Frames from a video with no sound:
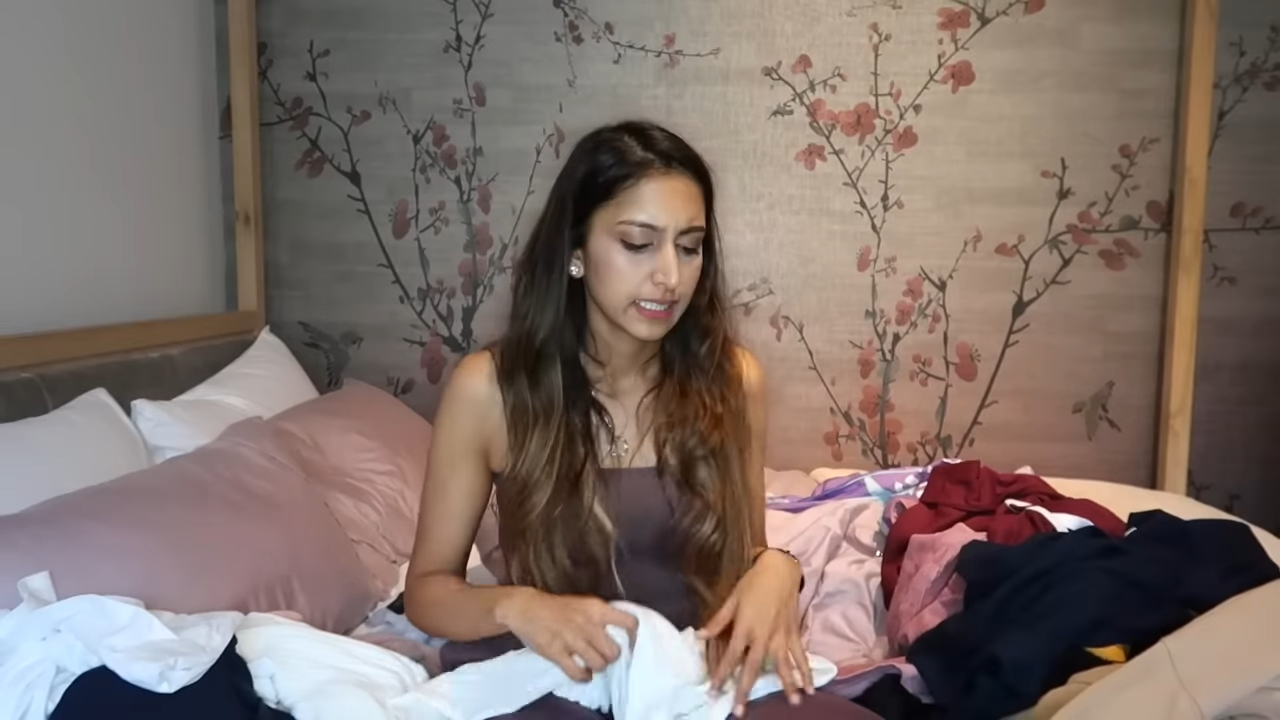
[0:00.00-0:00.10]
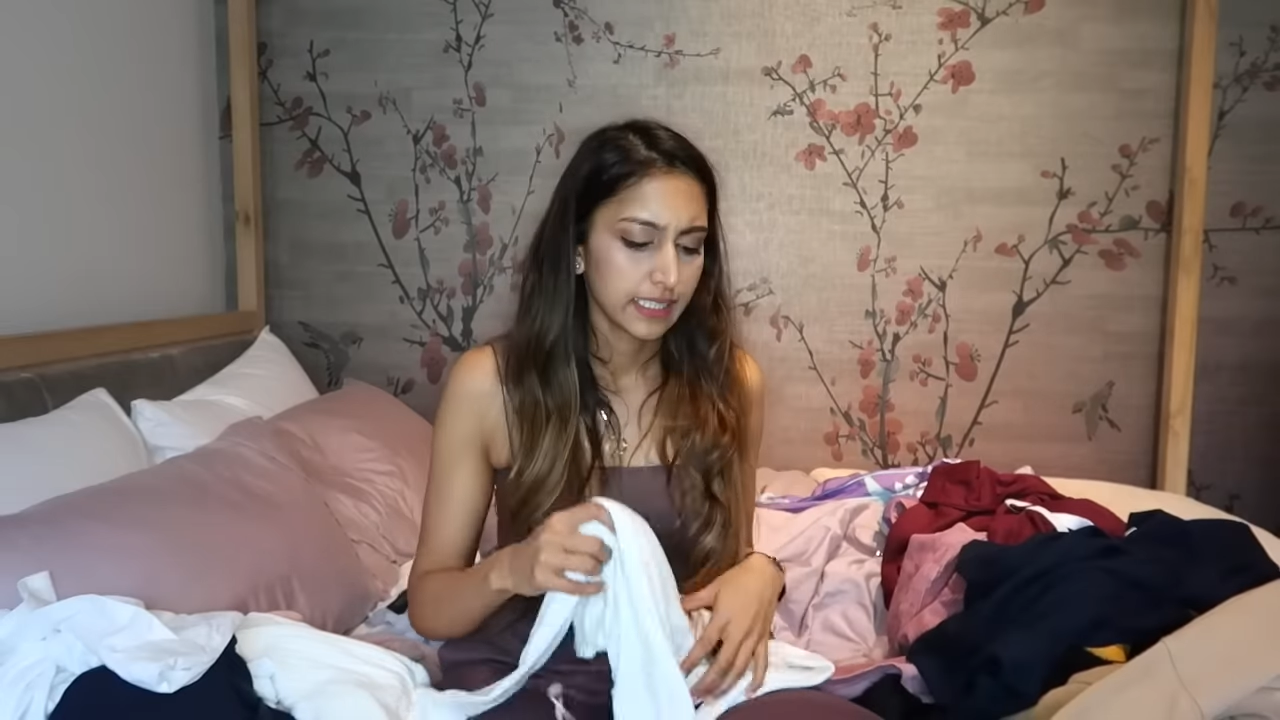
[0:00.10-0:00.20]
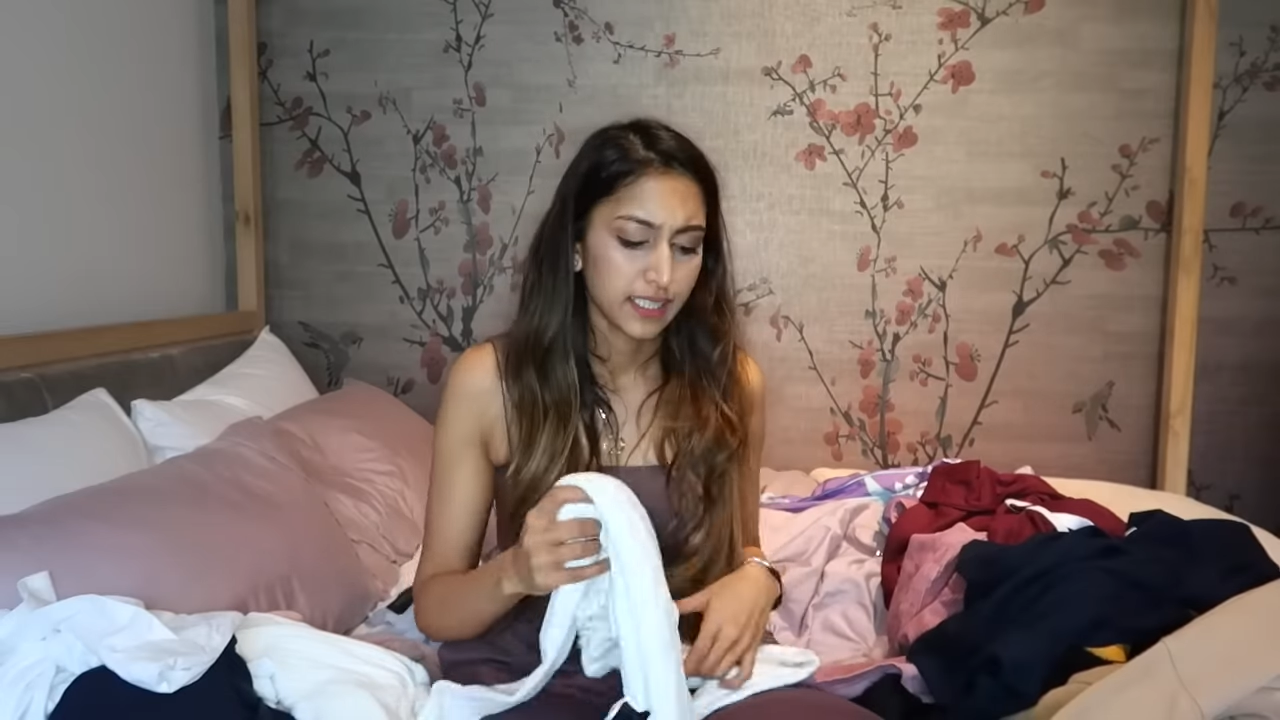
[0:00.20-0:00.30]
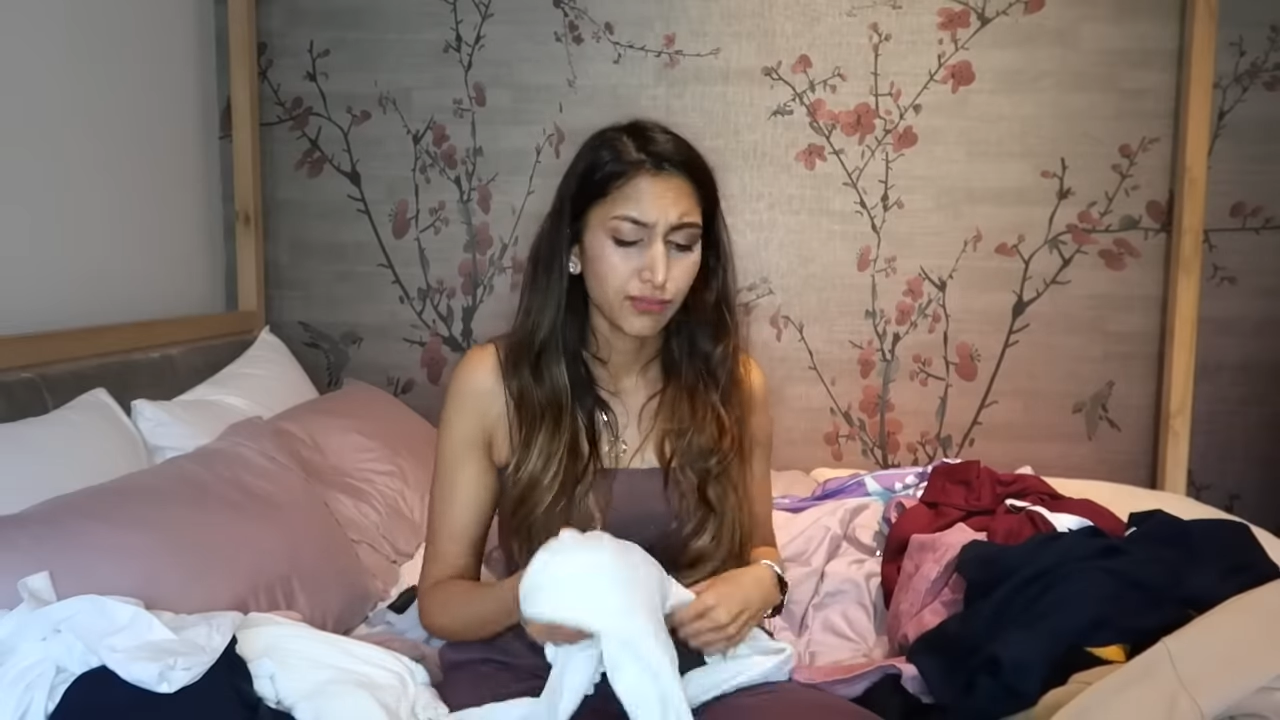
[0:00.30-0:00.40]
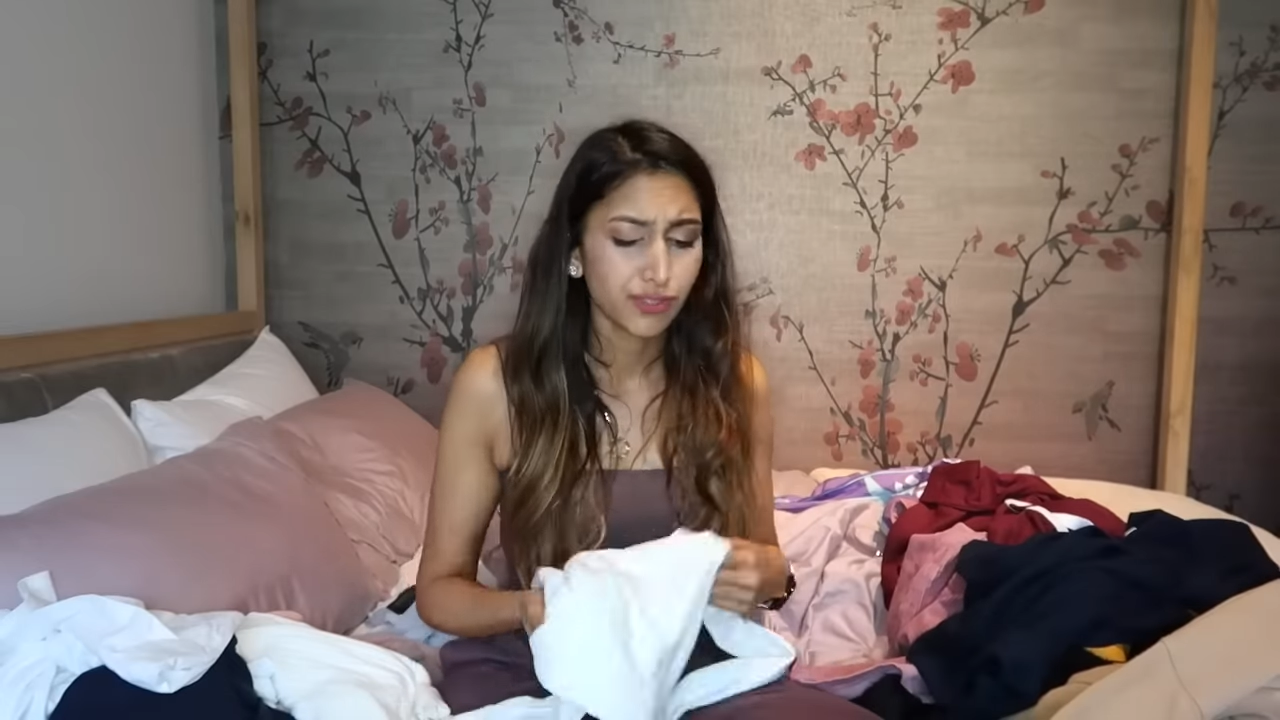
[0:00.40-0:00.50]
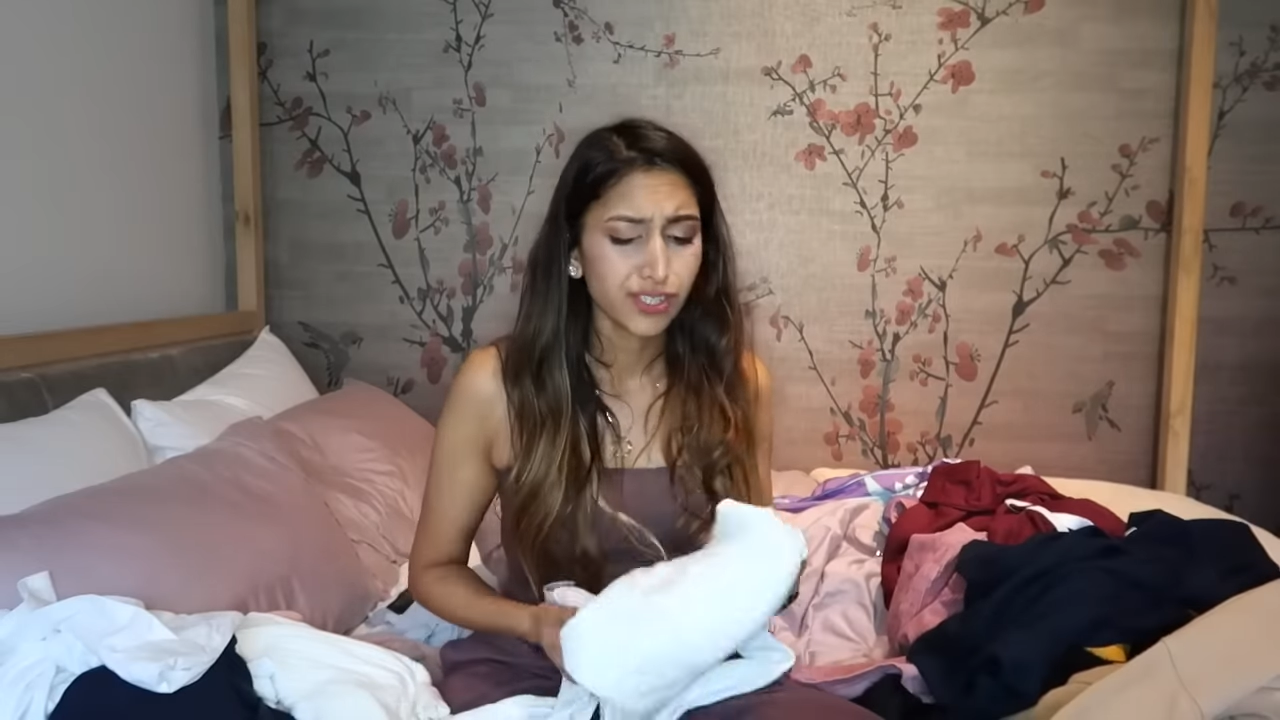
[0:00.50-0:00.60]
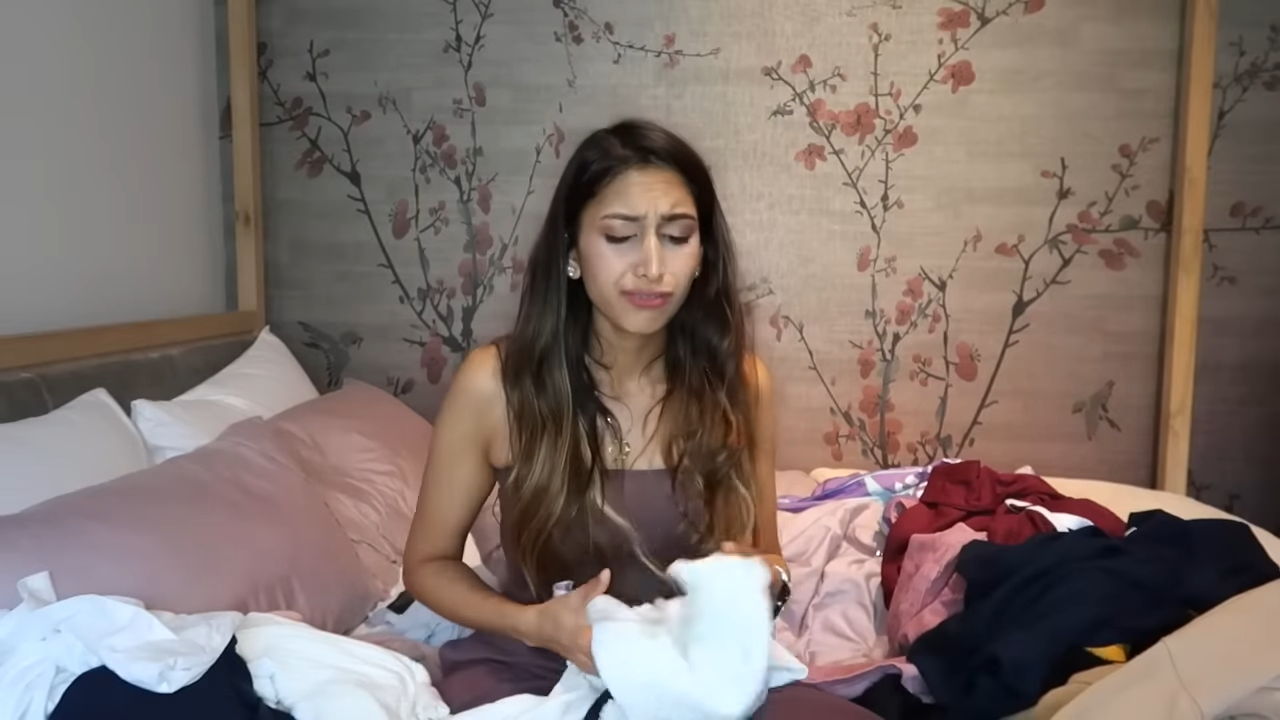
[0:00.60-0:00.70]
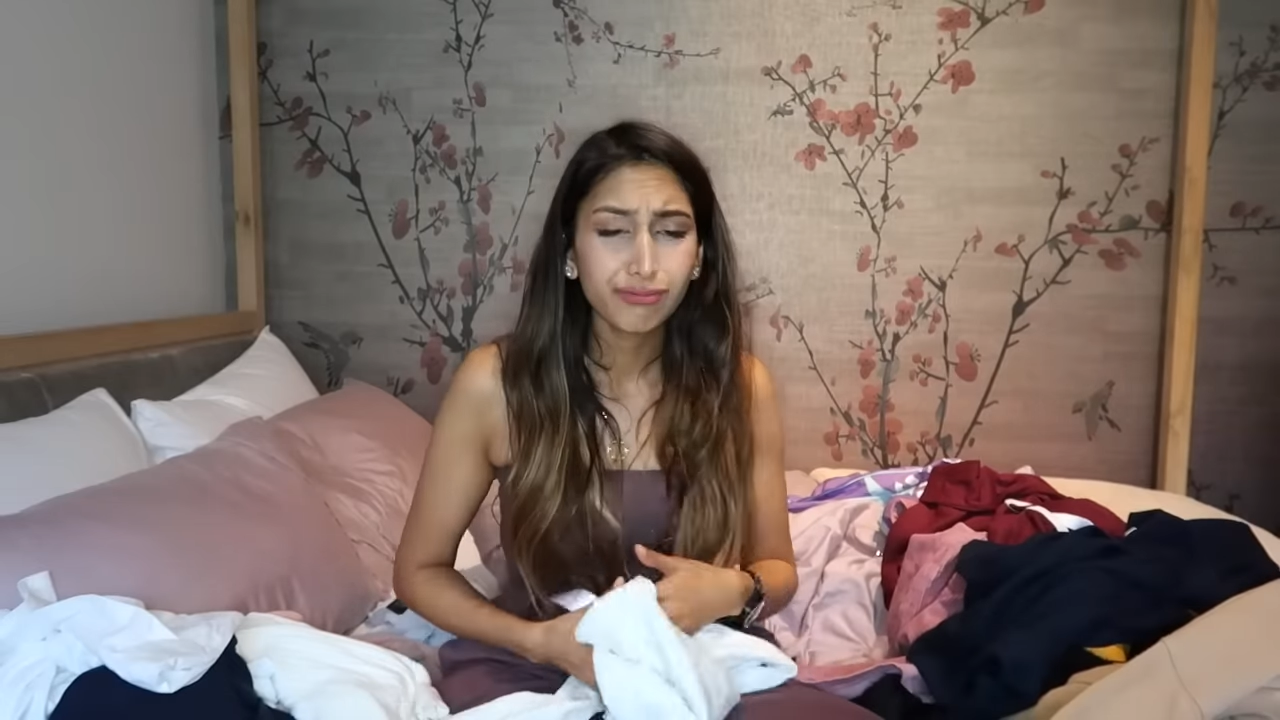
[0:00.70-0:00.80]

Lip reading: see it, which they're